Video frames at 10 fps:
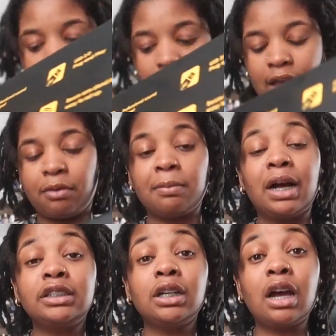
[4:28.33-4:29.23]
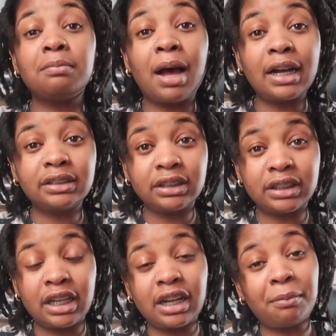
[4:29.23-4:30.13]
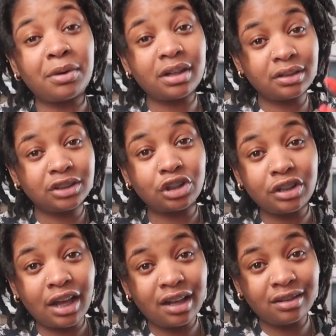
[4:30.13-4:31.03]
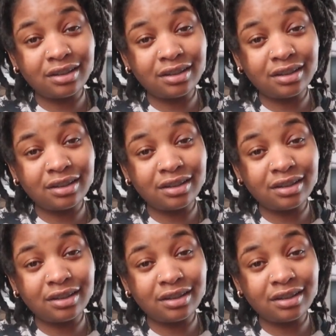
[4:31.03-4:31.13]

And we're about to unbox this and I'm gonna show y'all.